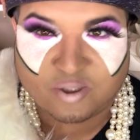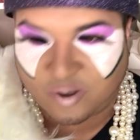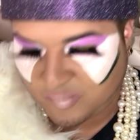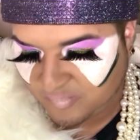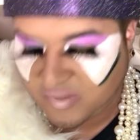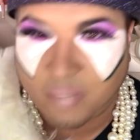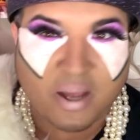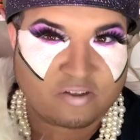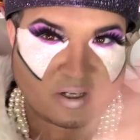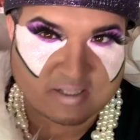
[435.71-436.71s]
so I'm
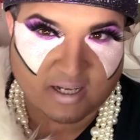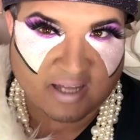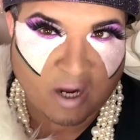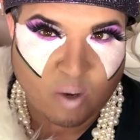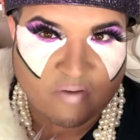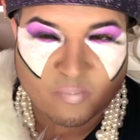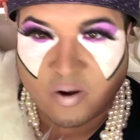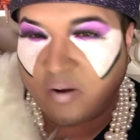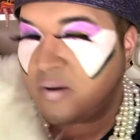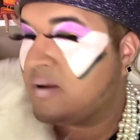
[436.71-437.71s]
not trying to take that away from
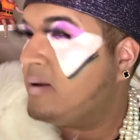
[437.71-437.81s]
her.